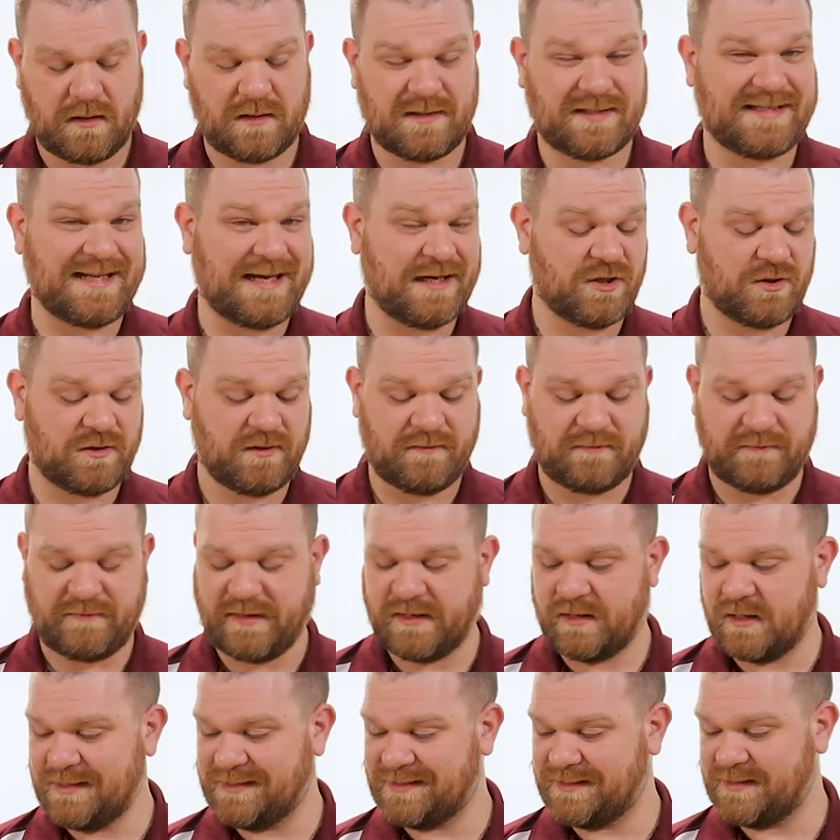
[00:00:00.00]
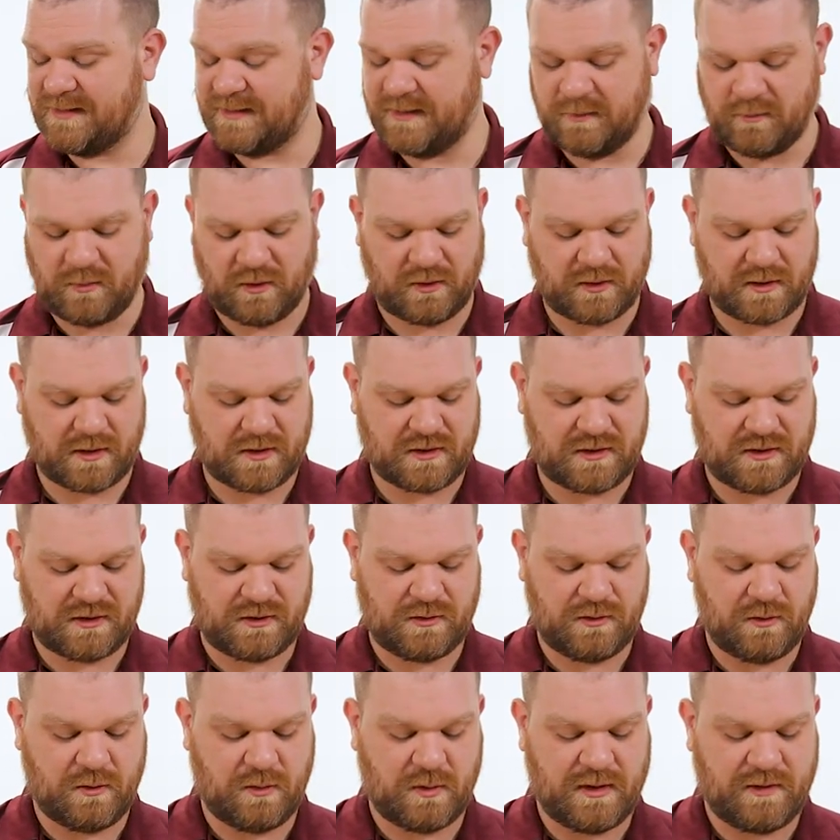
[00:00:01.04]
This is actually very similar
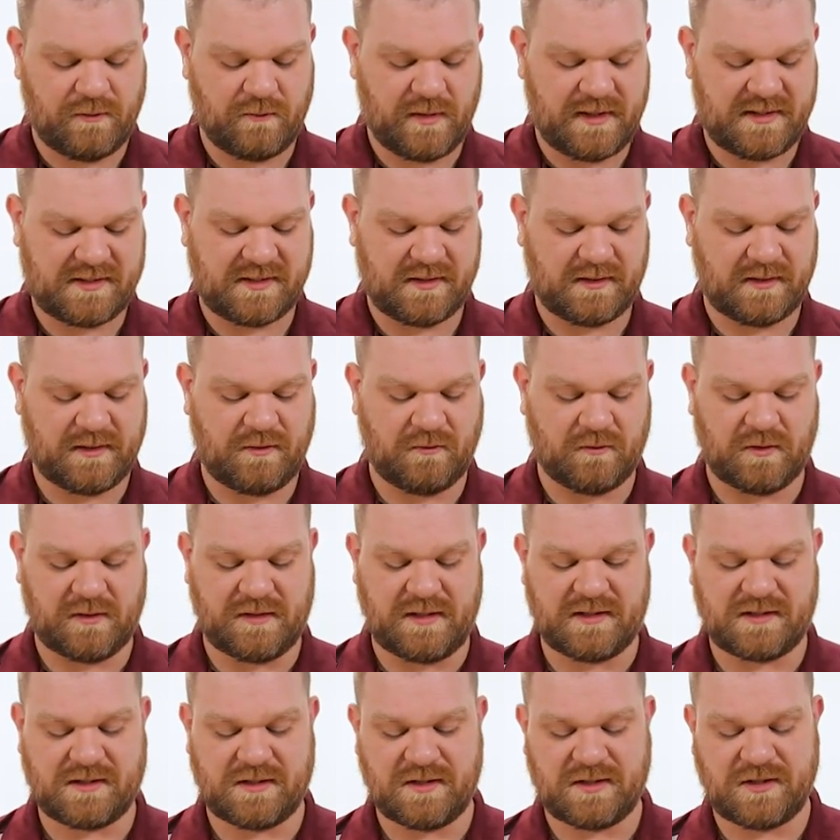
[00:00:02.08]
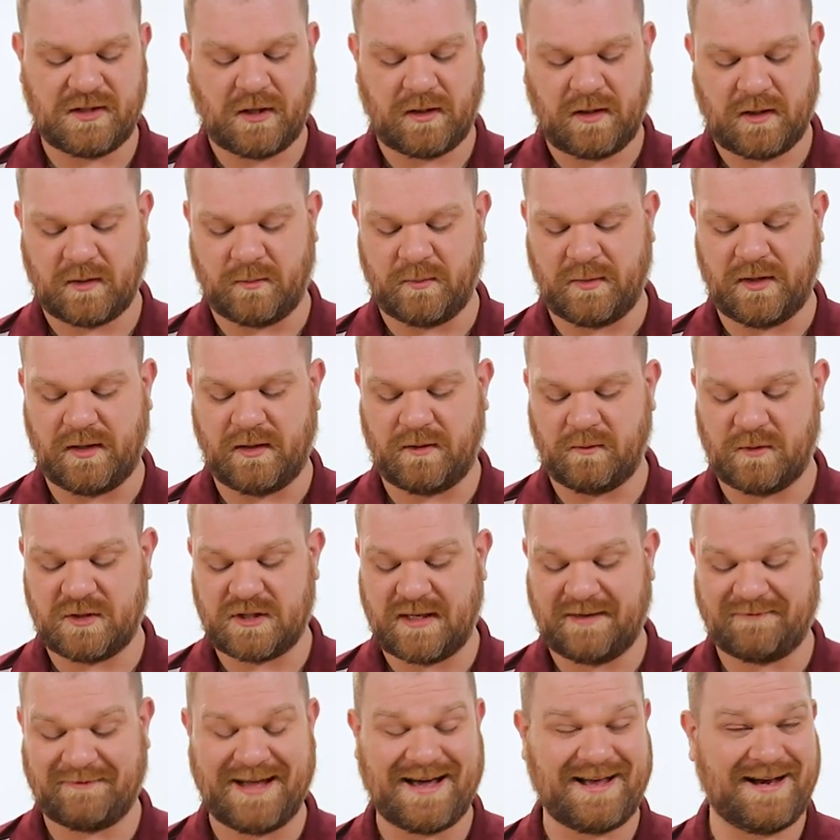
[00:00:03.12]
to the recently released Dogma,
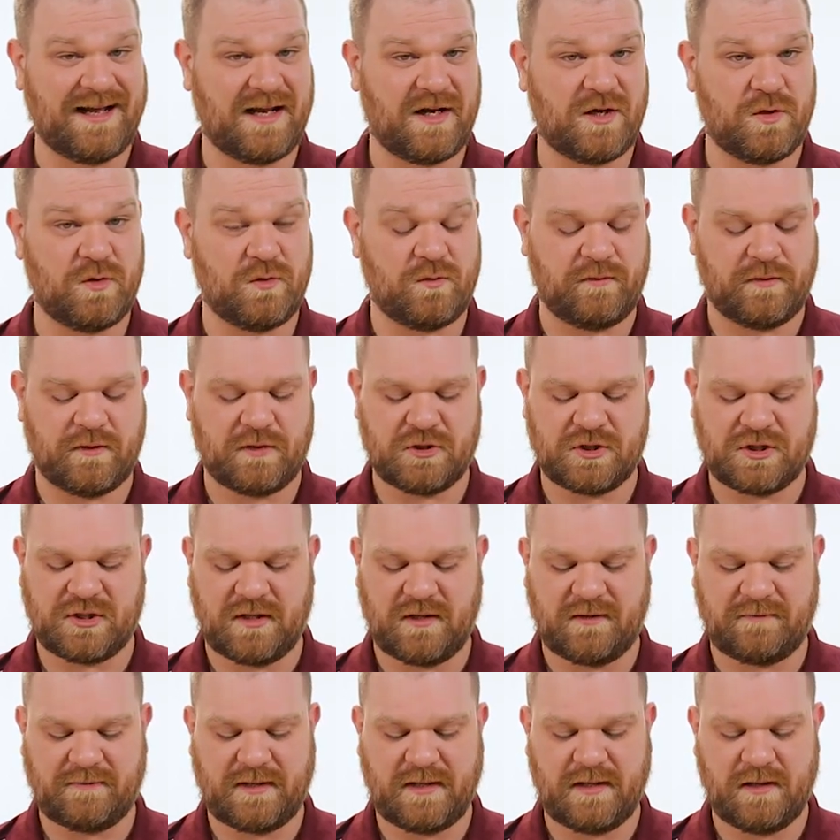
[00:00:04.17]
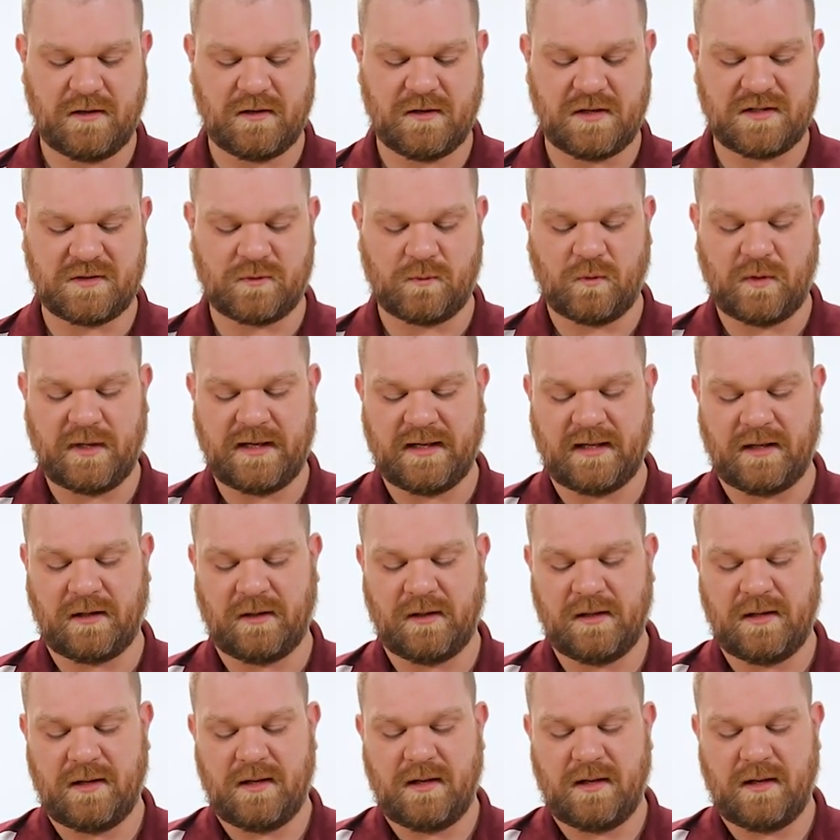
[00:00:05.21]
which I've got a new version of here as well.